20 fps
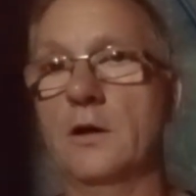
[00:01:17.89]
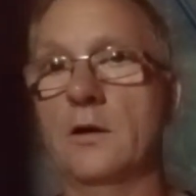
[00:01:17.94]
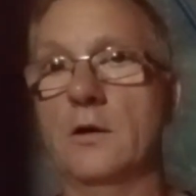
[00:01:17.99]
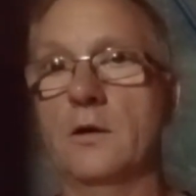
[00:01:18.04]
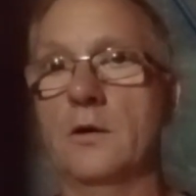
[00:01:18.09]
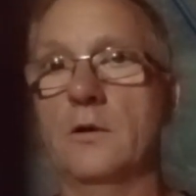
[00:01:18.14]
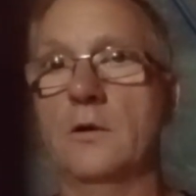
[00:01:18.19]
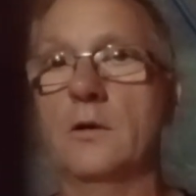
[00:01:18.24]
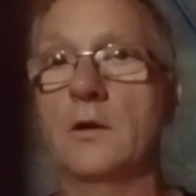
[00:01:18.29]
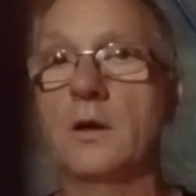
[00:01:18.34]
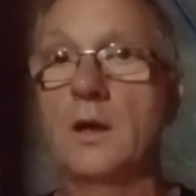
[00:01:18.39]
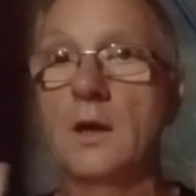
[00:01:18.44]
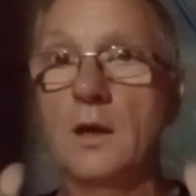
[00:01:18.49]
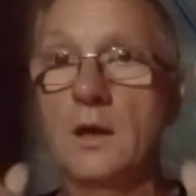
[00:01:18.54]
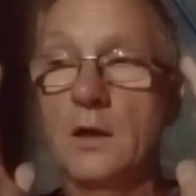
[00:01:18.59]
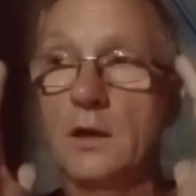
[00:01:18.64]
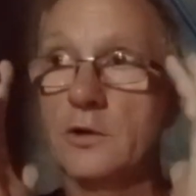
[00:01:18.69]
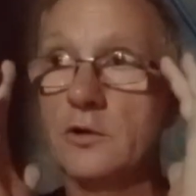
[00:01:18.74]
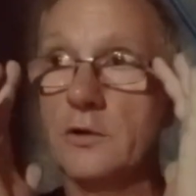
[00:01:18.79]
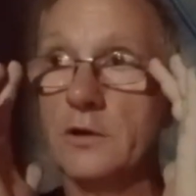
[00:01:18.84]
know,
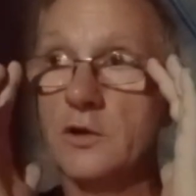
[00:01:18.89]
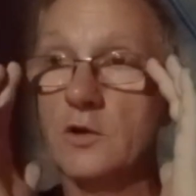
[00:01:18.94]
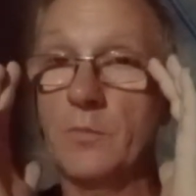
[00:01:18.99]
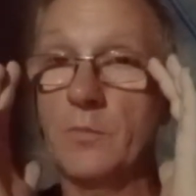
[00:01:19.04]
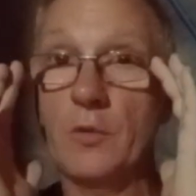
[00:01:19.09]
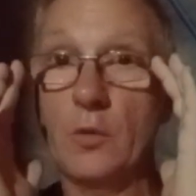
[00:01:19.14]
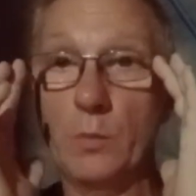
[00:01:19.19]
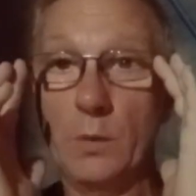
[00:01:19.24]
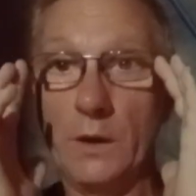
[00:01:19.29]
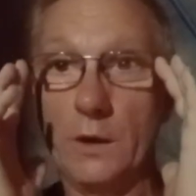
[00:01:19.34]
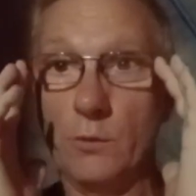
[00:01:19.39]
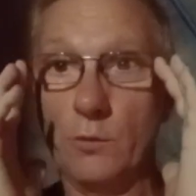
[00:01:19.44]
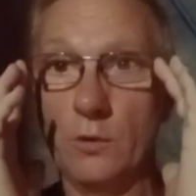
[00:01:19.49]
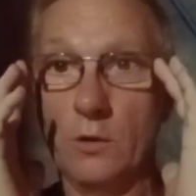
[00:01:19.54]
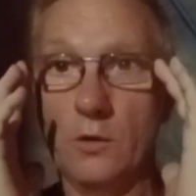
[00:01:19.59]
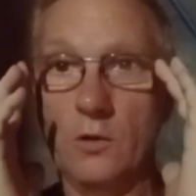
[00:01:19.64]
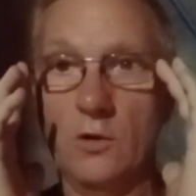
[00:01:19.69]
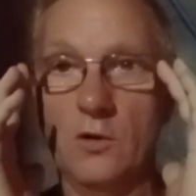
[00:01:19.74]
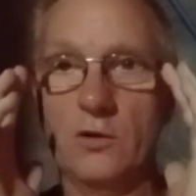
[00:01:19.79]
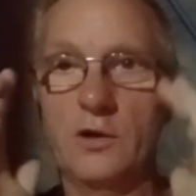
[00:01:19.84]
so it's a public
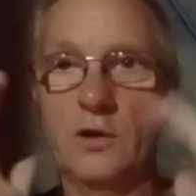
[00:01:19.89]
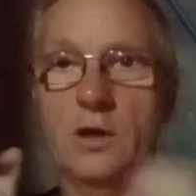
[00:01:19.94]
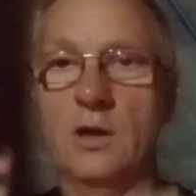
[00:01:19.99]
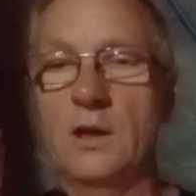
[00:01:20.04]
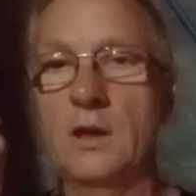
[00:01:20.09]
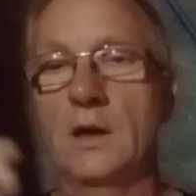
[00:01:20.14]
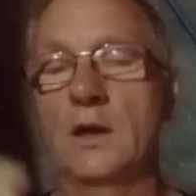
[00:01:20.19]
road.